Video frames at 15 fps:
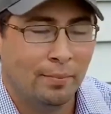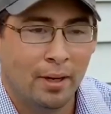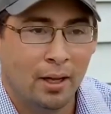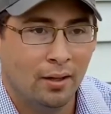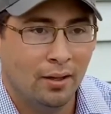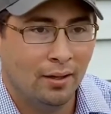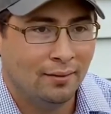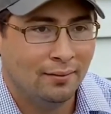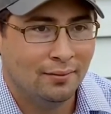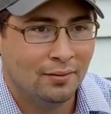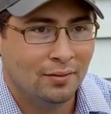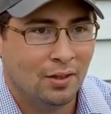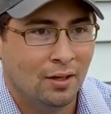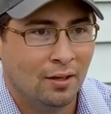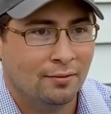for Pella
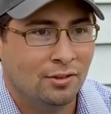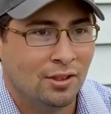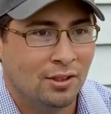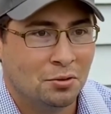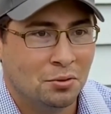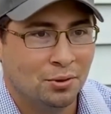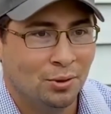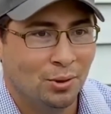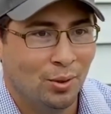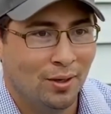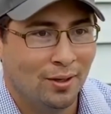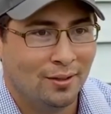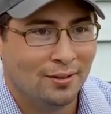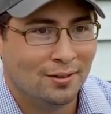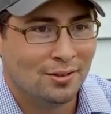of Central New
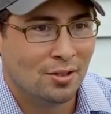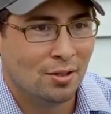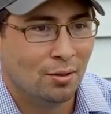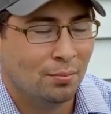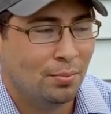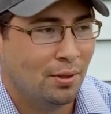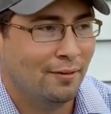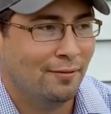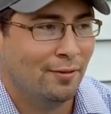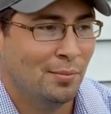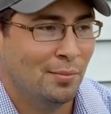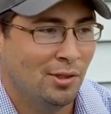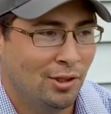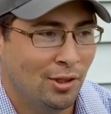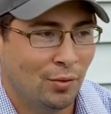York, so pretty
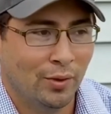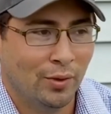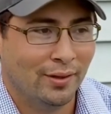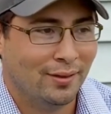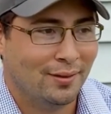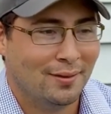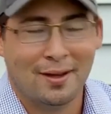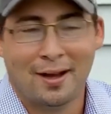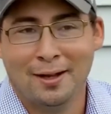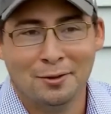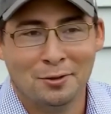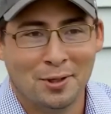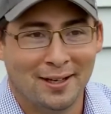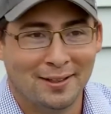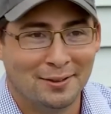familiar with
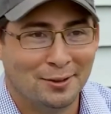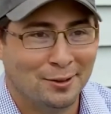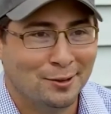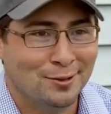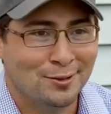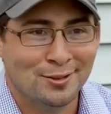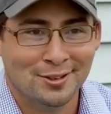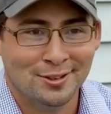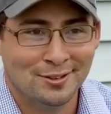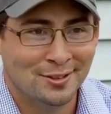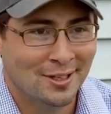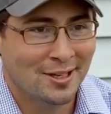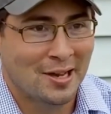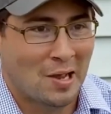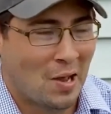contractors
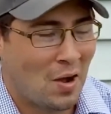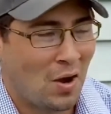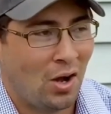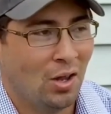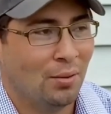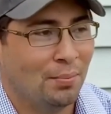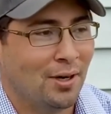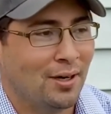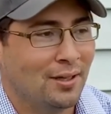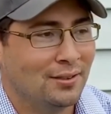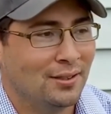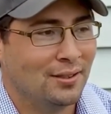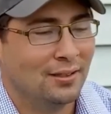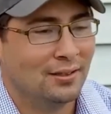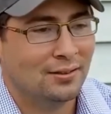and all the
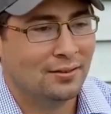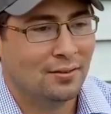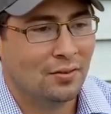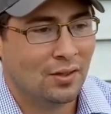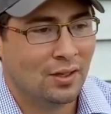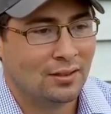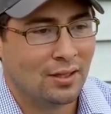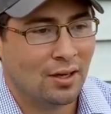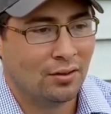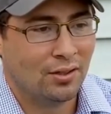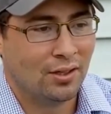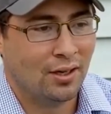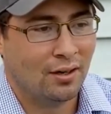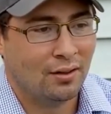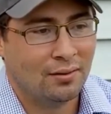process that's out
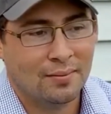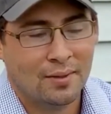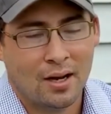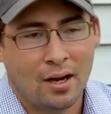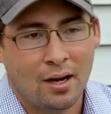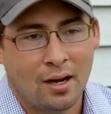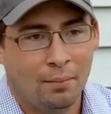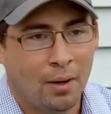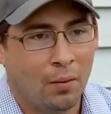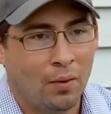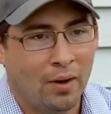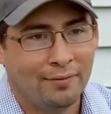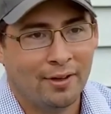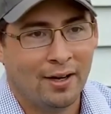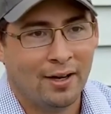there. Um, my
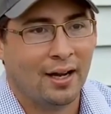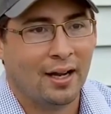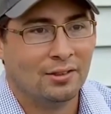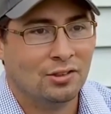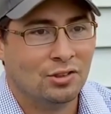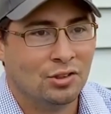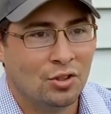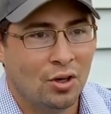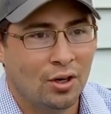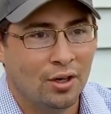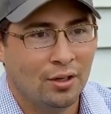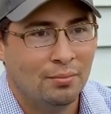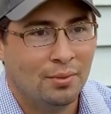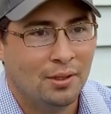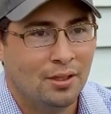wife and I got
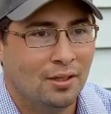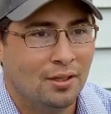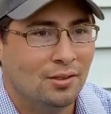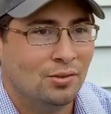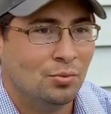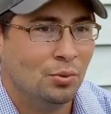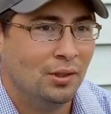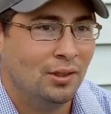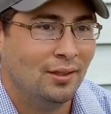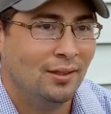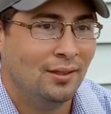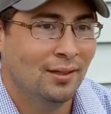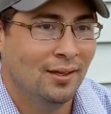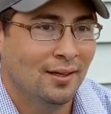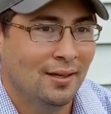started because
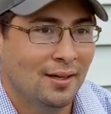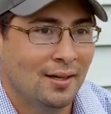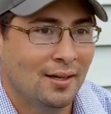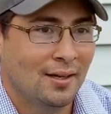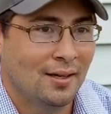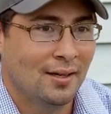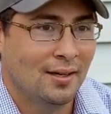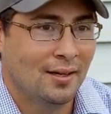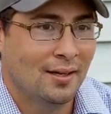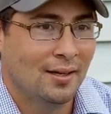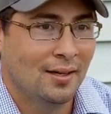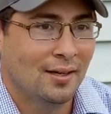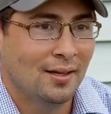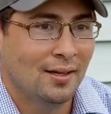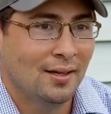we
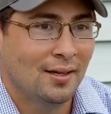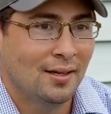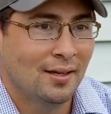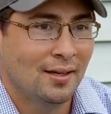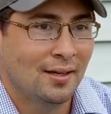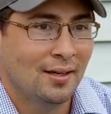had heard